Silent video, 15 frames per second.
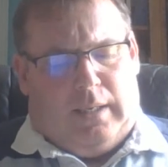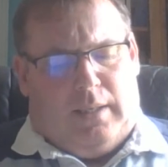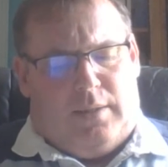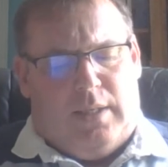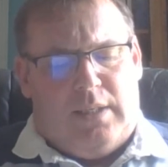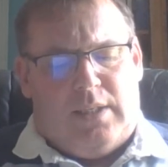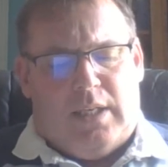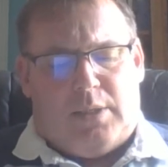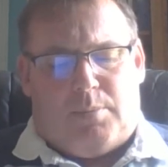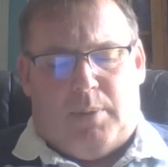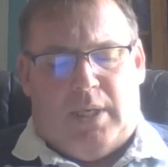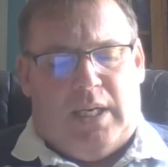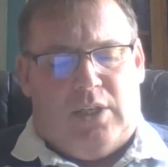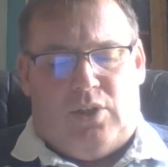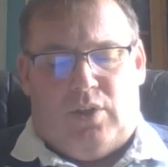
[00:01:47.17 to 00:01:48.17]
This
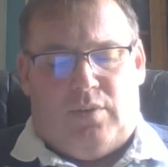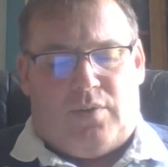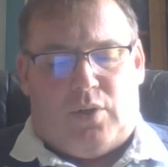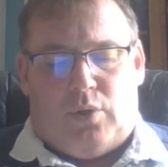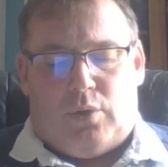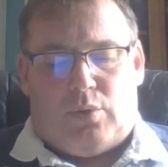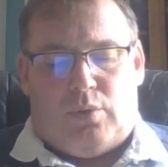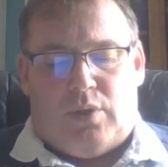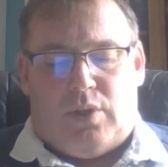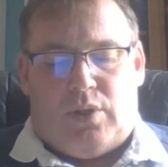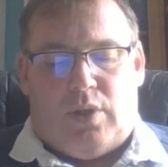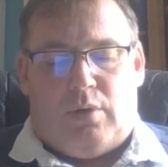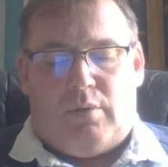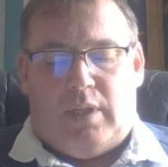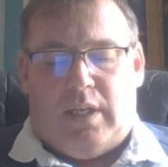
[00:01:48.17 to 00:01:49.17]
explanation, of course, was
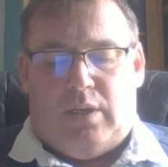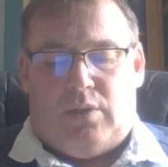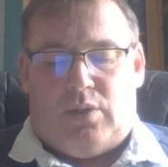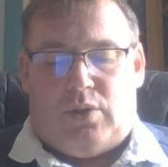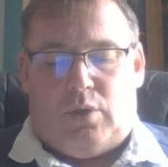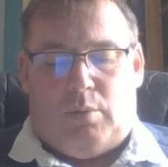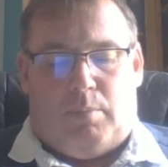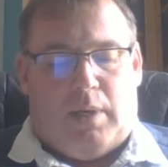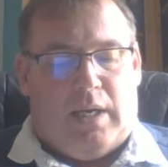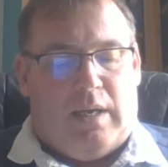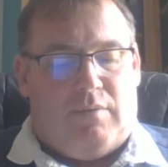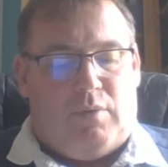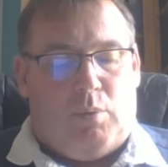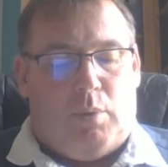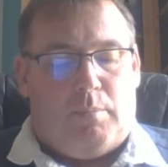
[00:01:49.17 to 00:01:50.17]
thoroughly understood by
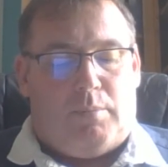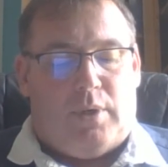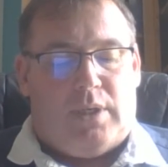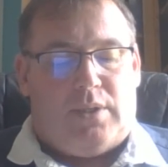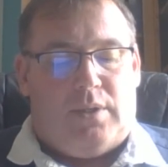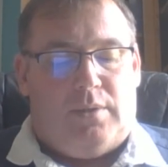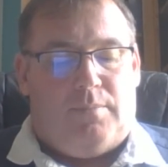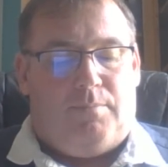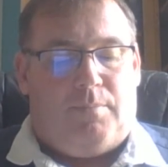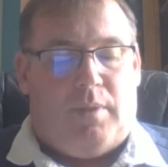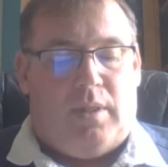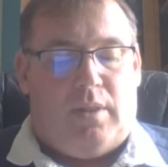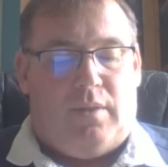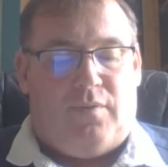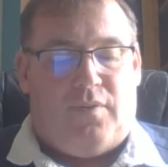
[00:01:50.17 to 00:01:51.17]
everyone present.
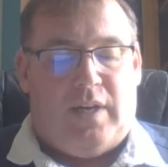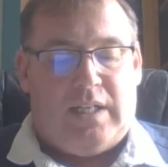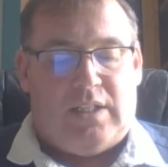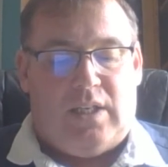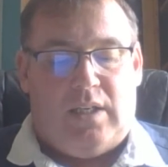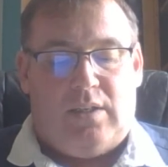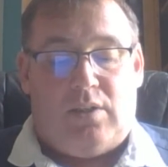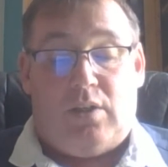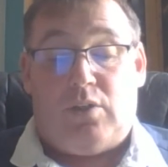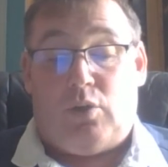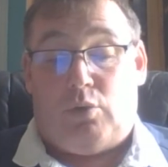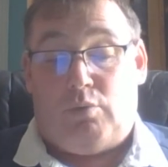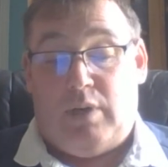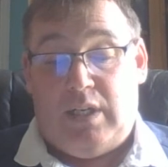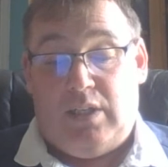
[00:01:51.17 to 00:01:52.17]
The fact is, as
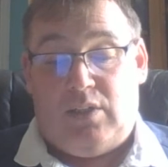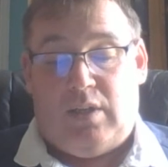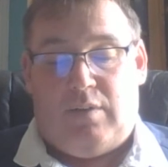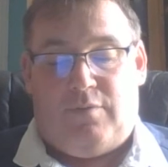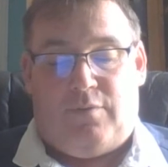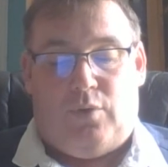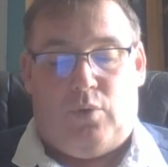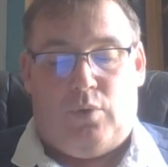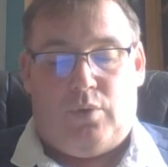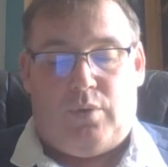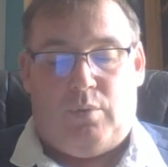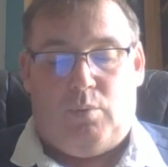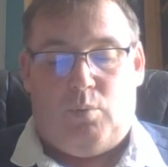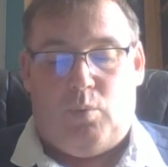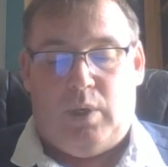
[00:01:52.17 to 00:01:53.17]
already set forth,
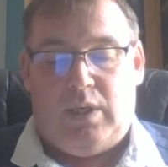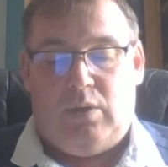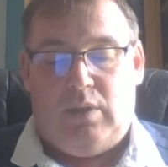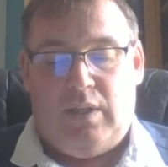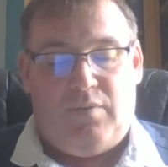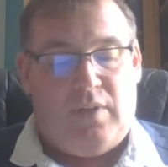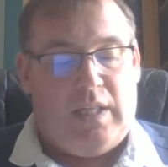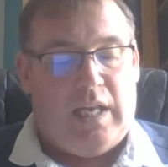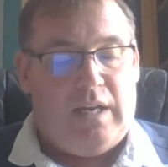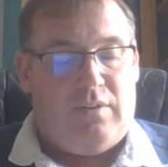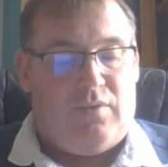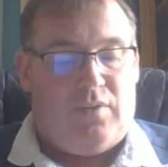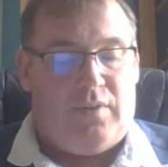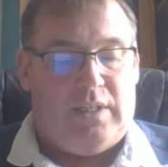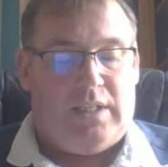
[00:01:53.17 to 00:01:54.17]
when you live a
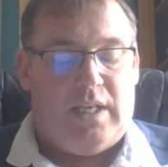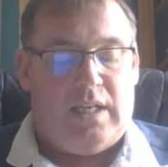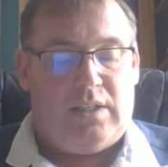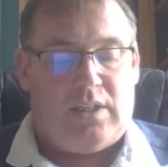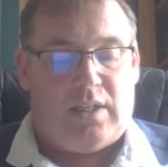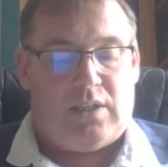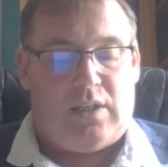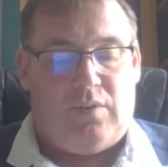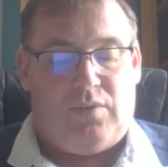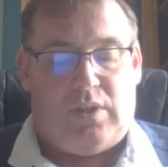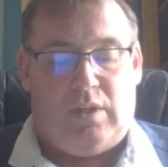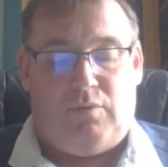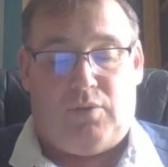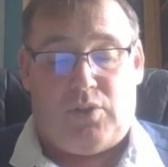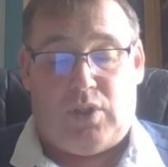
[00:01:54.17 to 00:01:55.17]
life of intense
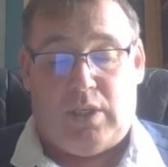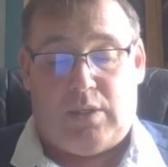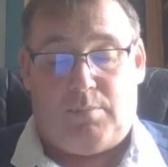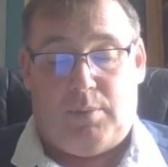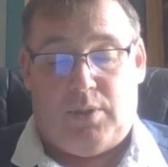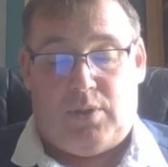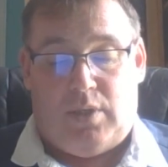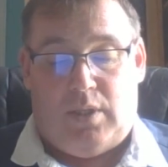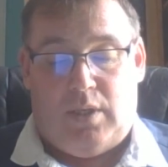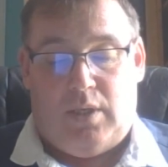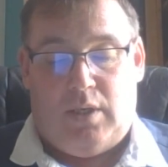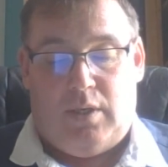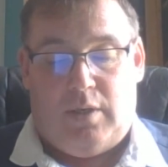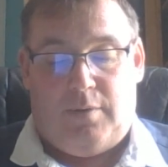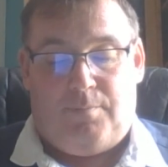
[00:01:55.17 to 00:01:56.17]
activity for six months in the
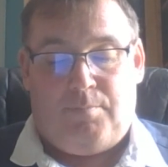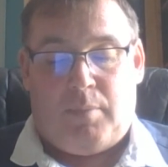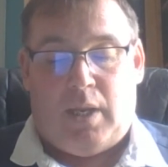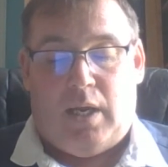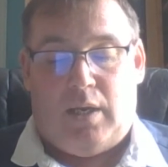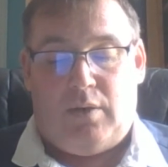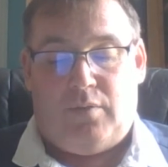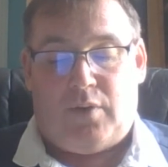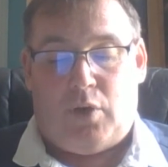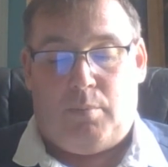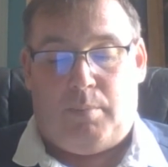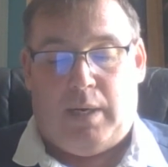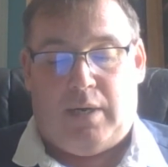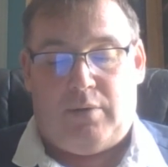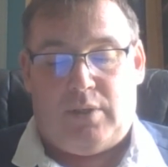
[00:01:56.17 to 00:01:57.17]
year, and of
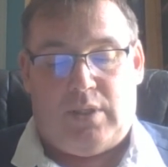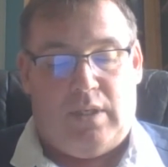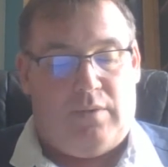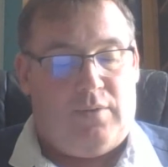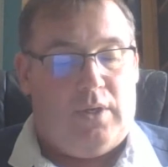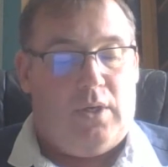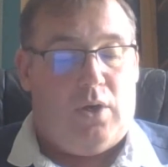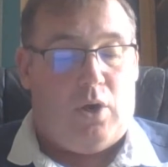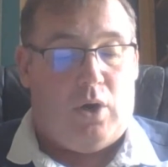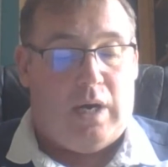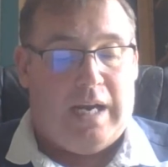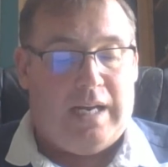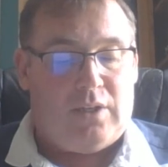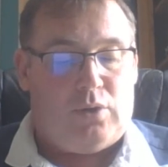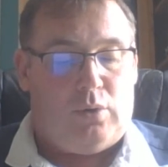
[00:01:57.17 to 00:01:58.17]
comparative or
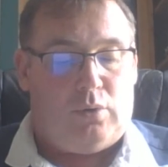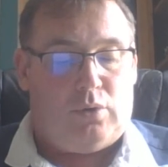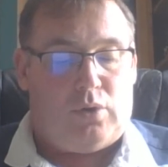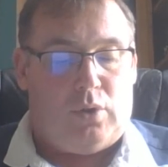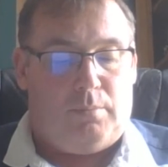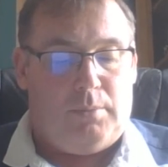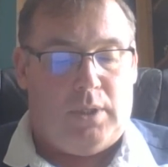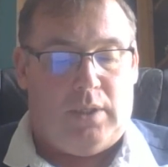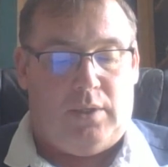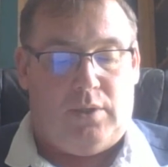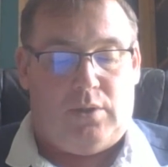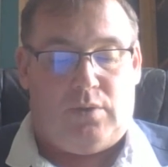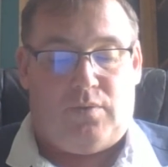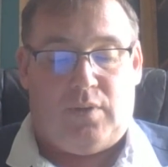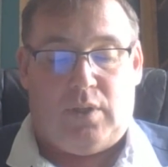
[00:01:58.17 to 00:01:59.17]
actual
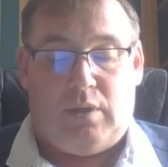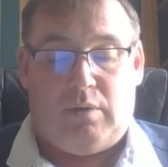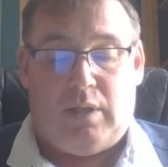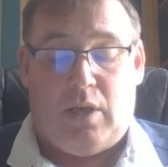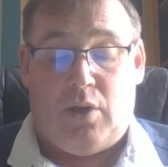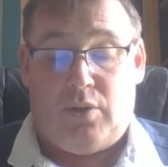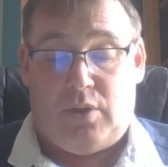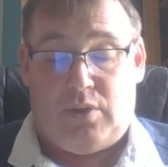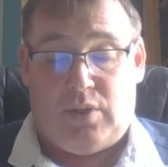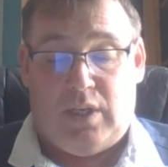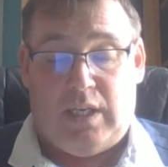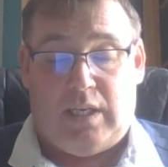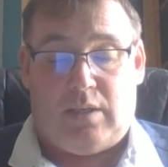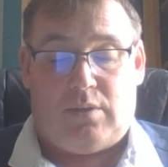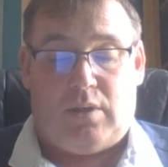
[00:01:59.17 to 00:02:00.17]
somnolence for the other
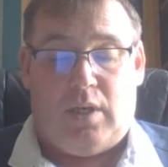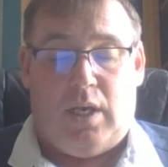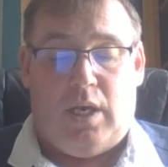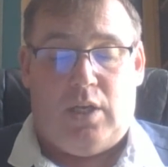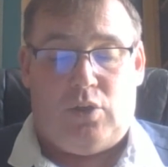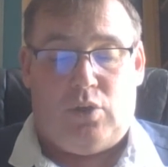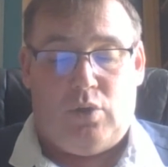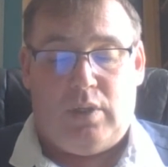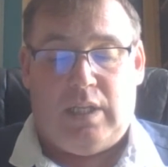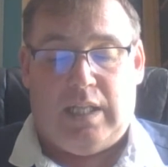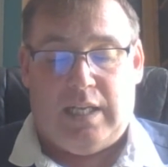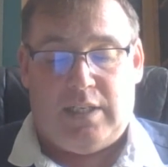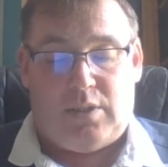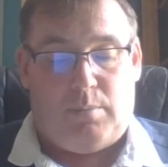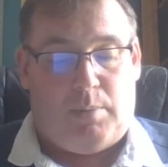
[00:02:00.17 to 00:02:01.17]
six. During the
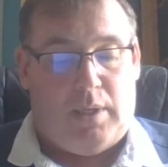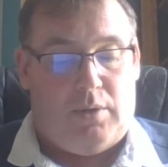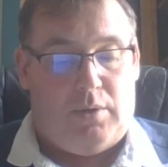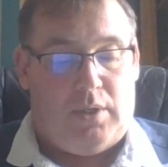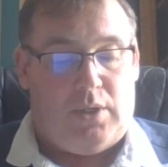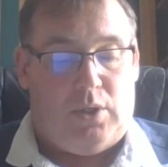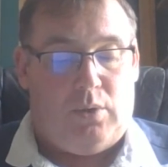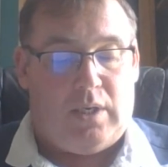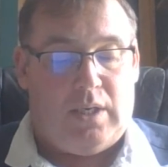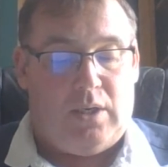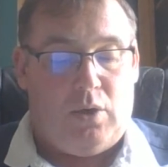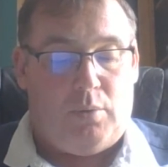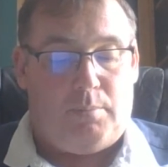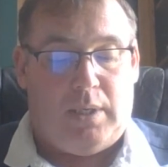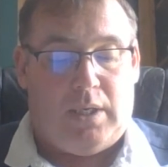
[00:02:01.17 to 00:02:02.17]
latter period, you cannot be